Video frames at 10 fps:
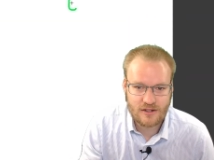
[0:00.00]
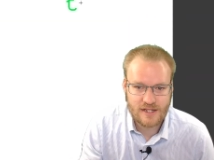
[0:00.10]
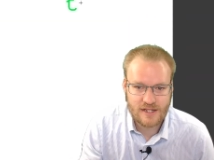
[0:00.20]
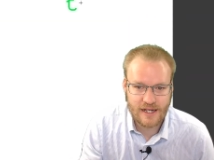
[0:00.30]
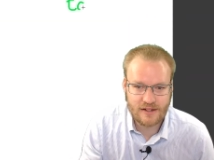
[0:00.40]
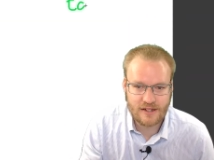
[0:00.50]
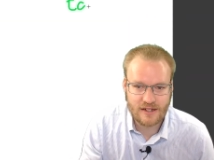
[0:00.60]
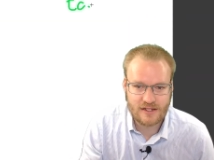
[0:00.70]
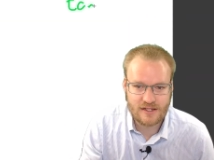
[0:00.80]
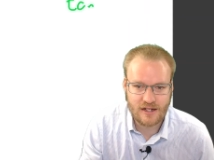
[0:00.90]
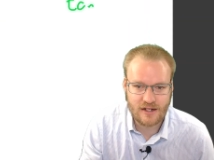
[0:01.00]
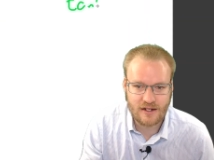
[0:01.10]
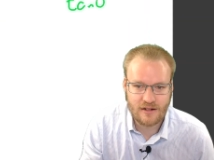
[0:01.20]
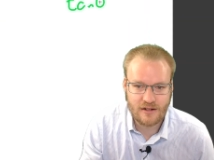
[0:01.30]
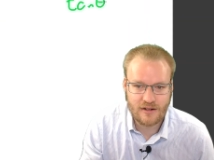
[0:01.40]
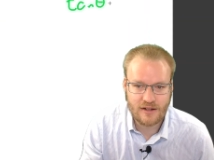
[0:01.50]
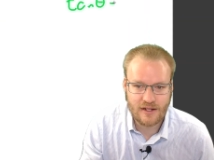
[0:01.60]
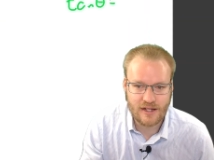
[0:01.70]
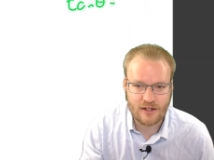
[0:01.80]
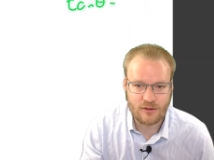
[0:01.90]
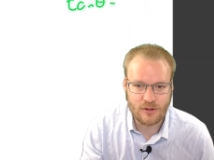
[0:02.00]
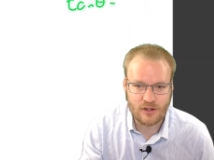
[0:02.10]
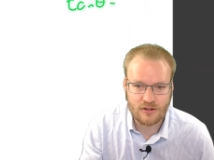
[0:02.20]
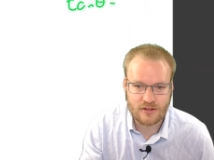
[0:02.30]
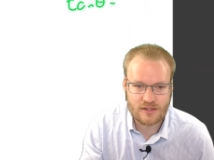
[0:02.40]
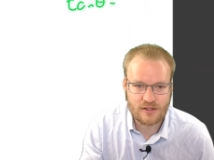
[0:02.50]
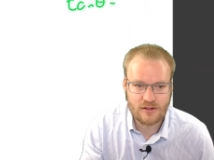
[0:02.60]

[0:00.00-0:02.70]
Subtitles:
tan theta equals